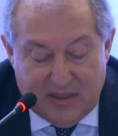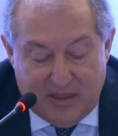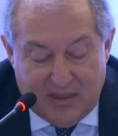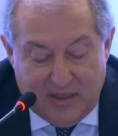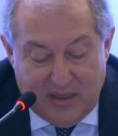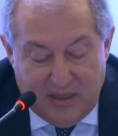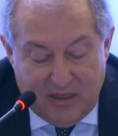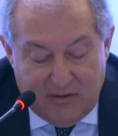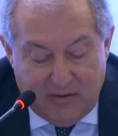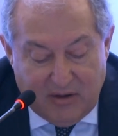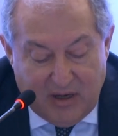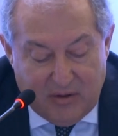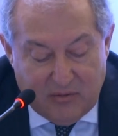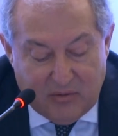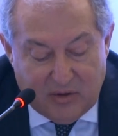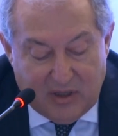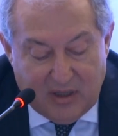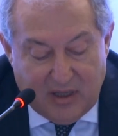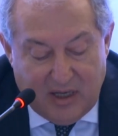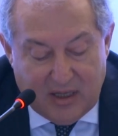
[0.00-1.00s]
And here I
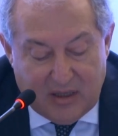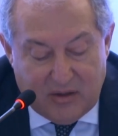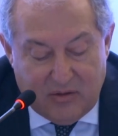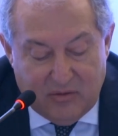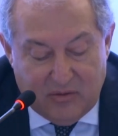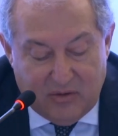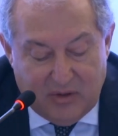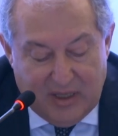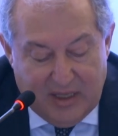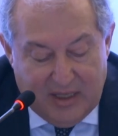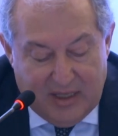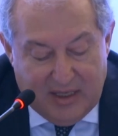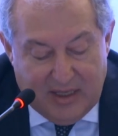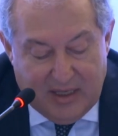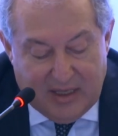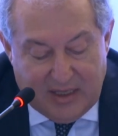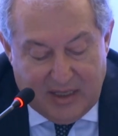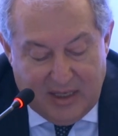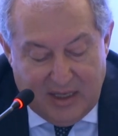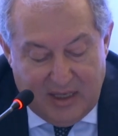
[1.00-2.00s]
would like to,
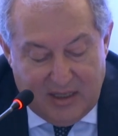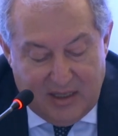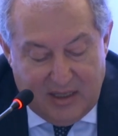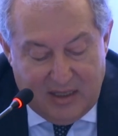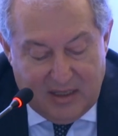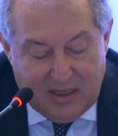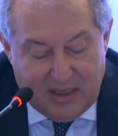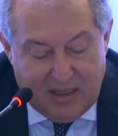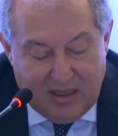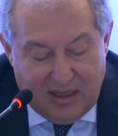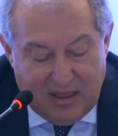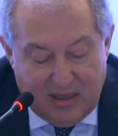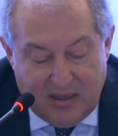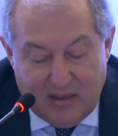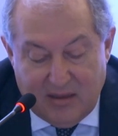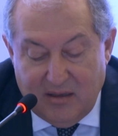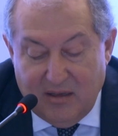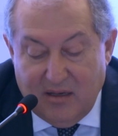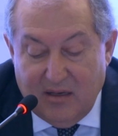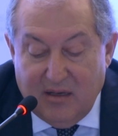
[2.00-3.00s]
again and
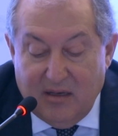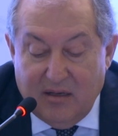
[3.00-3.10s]
again,